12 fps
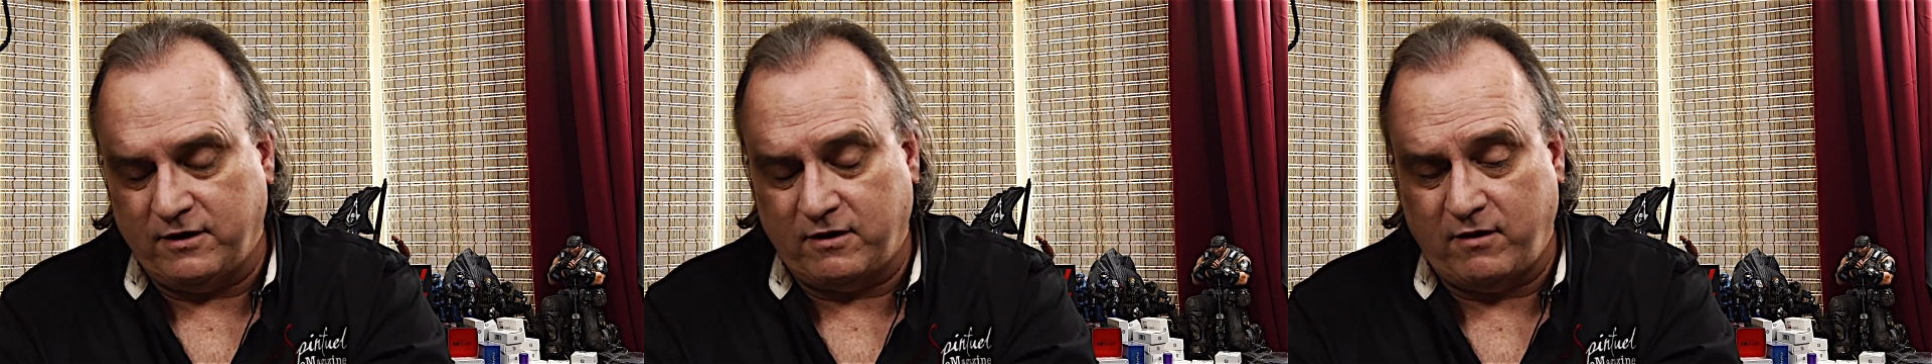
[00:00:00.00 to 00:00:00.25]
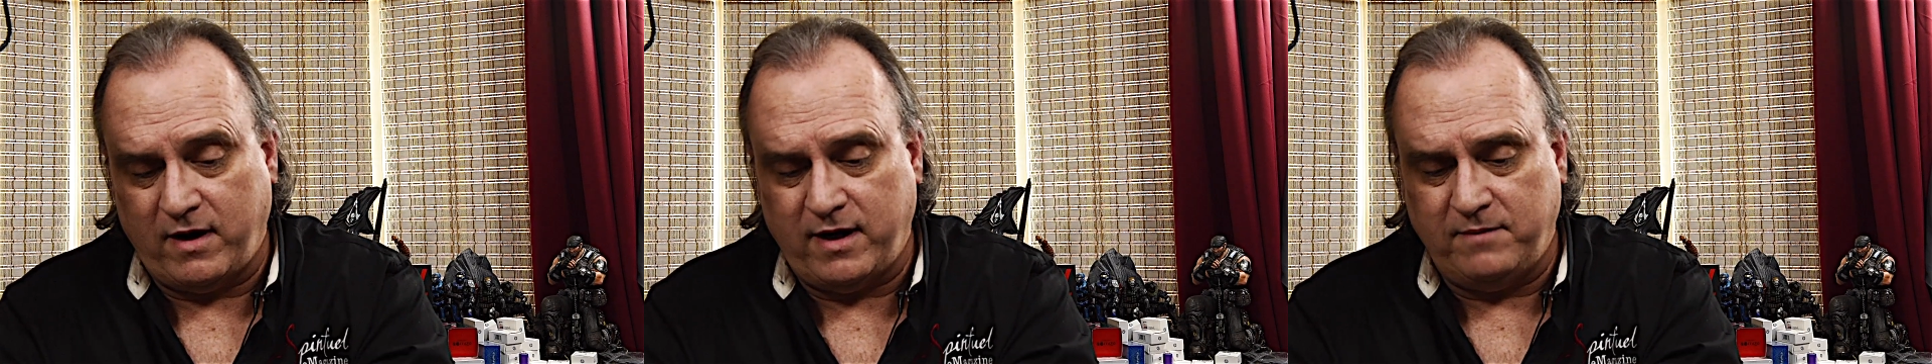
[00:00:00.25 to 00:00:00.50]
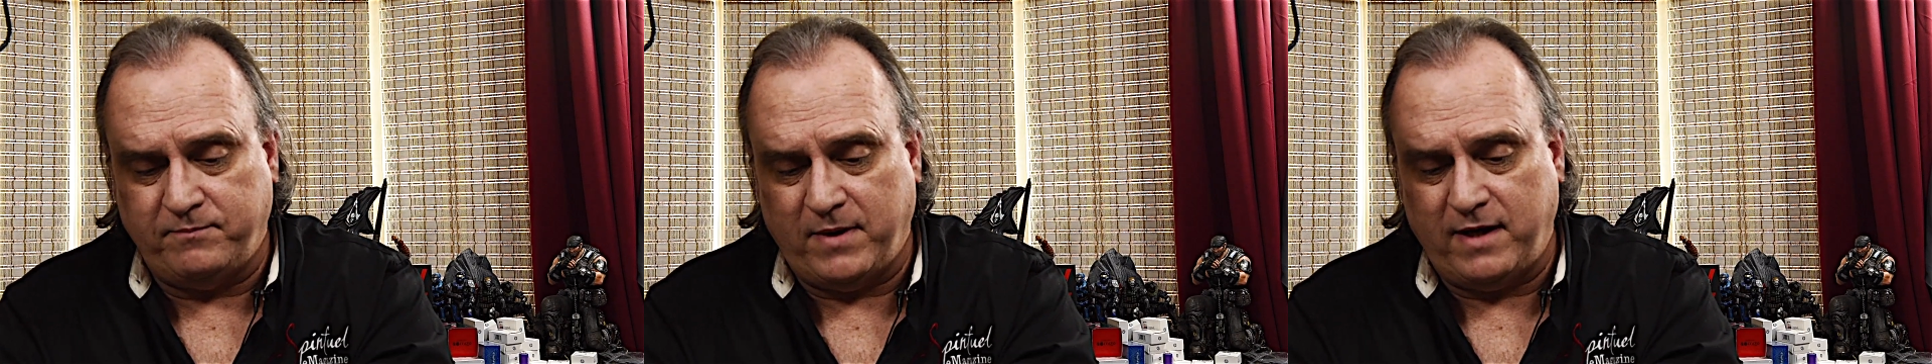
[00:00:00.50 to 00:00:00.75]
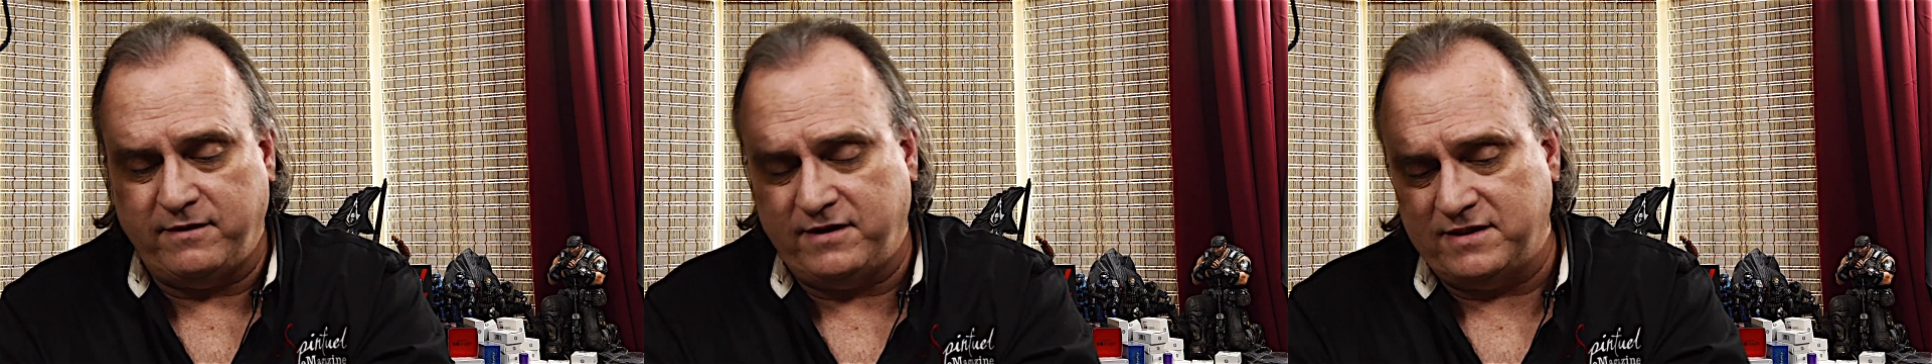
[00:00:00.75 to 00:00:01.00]
great.
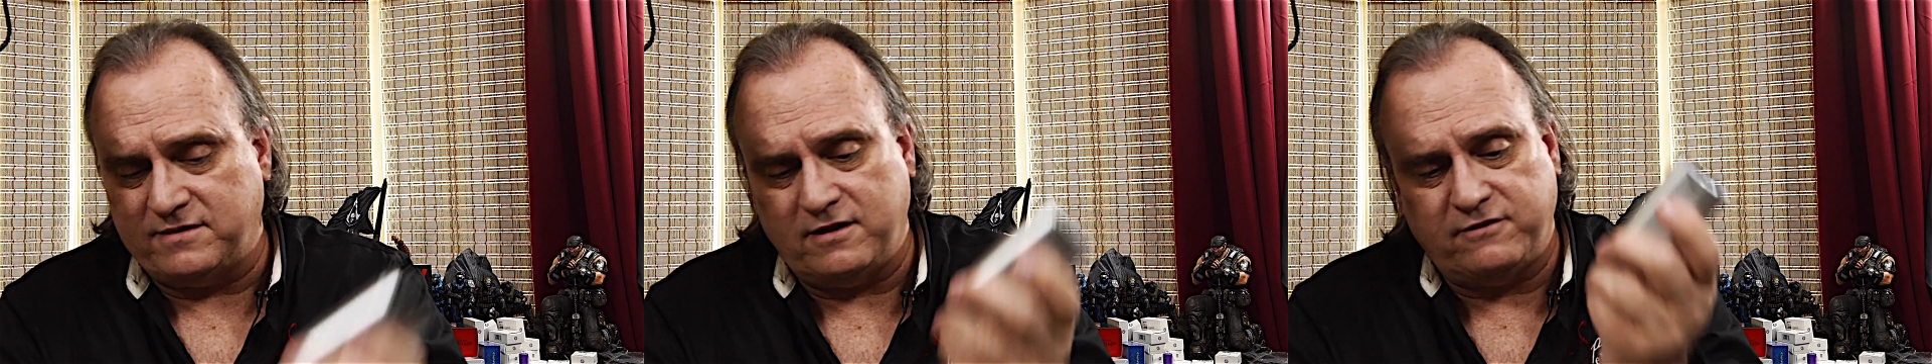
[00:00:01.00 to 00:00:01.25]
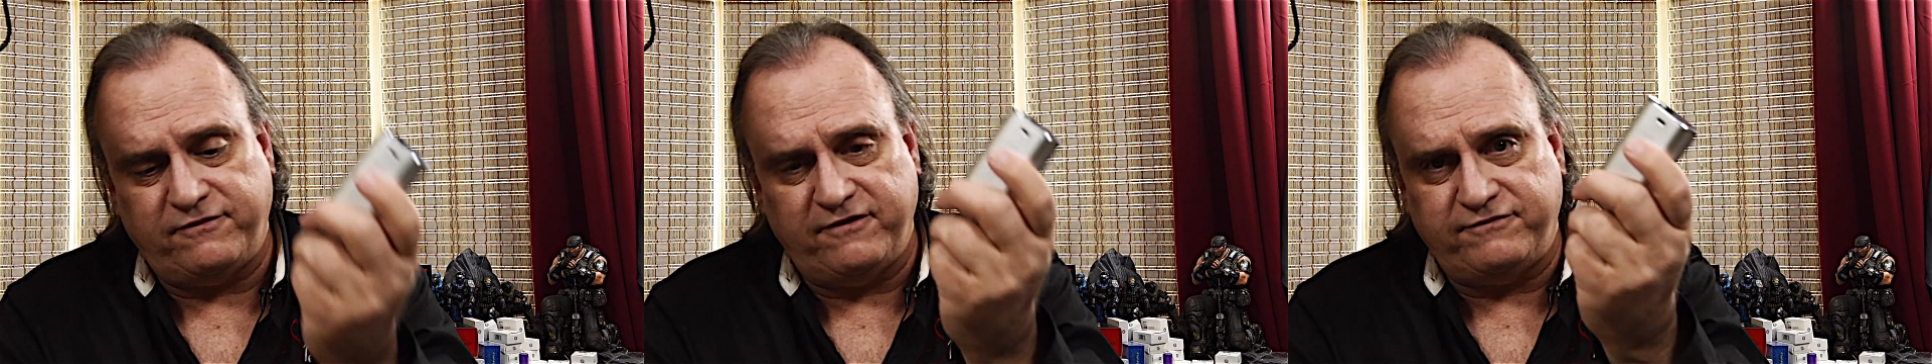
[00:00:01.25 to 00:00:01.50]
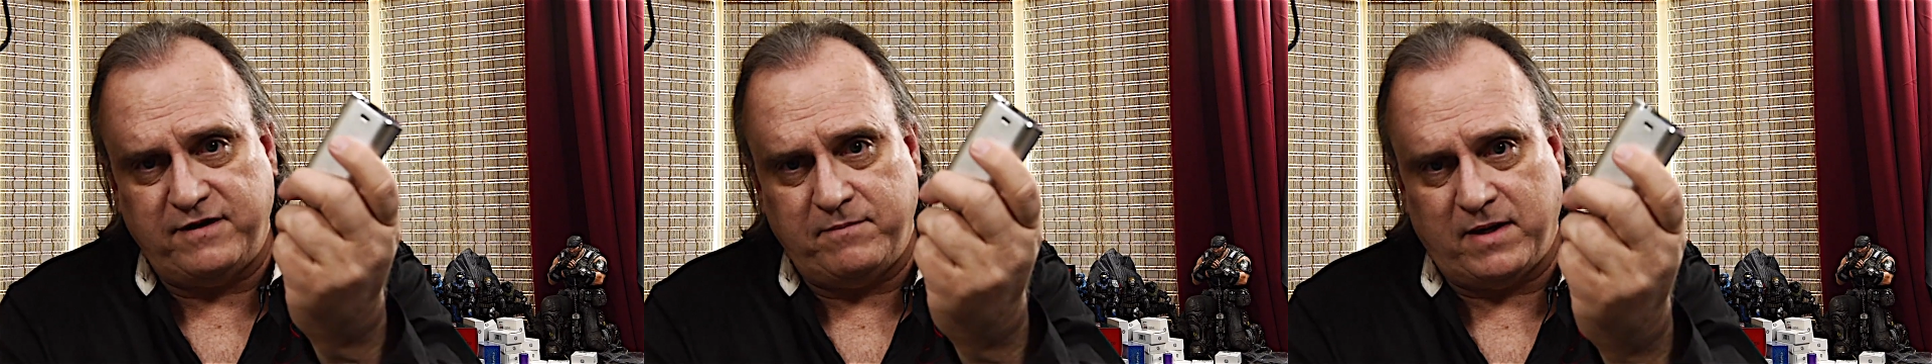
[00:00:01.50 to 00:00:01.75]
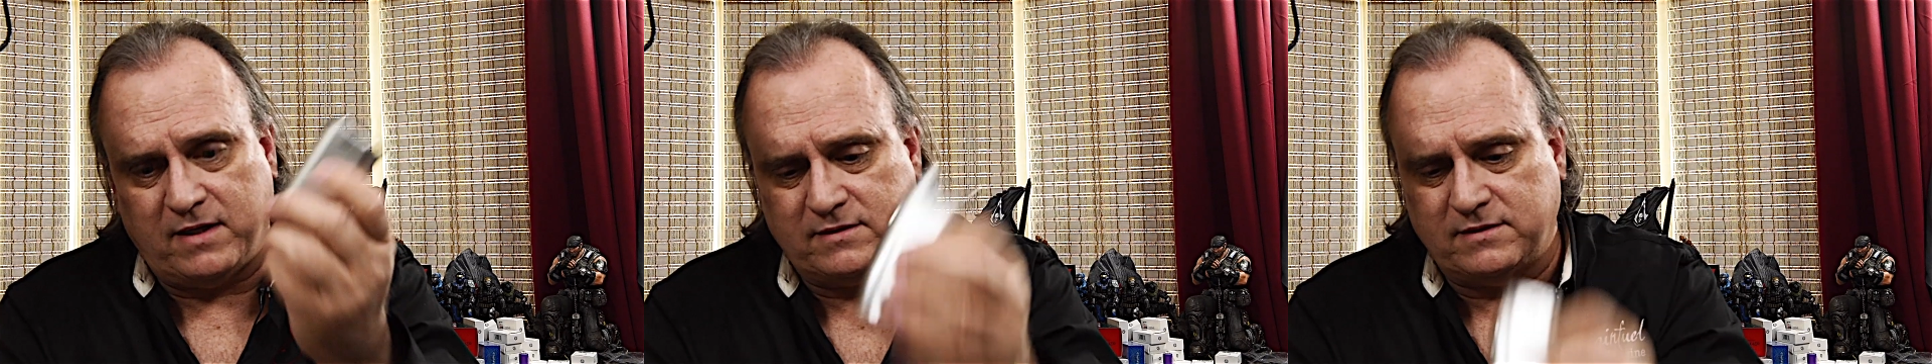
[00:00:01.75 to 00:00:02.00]
But this is
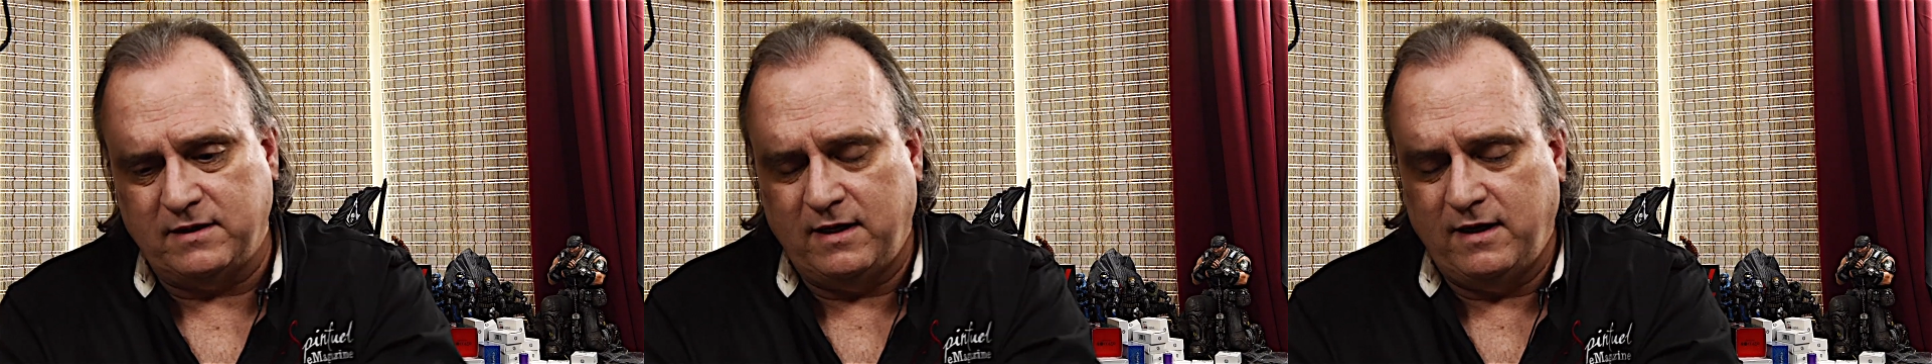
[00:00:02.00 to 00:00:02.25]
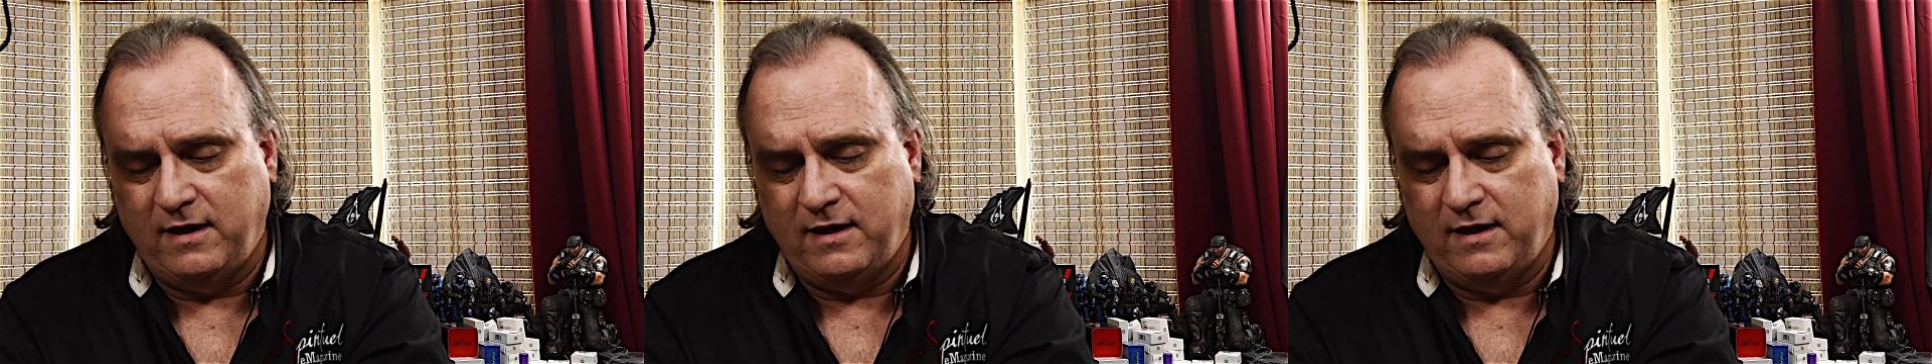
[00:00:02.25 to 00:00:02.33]
$50,